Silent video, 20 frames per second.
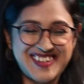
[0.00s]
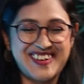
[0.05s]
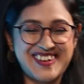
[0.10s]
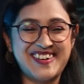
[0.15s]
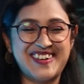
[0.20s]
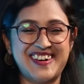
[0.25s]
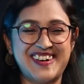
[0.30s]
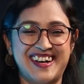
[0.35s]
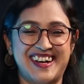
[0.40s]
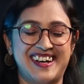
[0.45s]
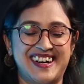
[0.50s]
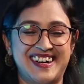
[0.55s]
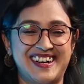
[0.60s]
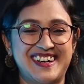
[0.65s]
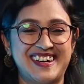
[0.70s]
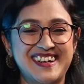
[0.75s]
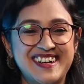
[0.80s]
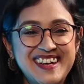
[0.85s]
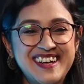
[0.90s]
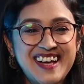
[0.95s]
so,
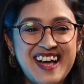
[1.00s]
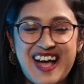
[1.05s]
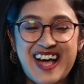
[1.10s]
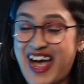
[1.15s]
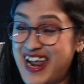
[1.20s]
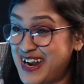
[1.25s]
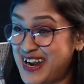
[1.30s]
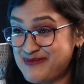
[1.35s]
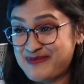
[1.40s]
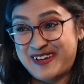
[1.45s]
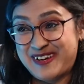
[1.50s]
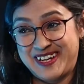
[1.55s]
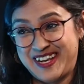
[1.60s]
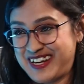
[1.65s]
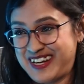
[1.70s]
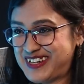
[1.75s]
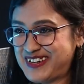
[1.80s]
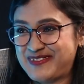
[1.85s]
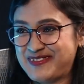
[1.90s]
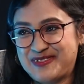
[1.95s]
and I'm
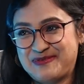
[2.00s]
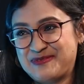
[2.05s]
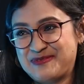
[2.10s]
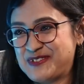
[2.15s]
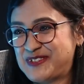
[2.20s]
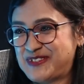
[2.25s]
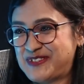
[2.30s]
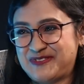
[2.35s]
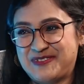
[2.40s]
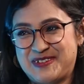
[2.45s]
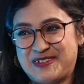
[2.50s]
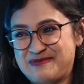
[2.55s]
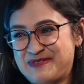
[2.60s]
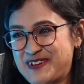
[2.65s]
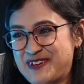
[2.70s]
connected with most of them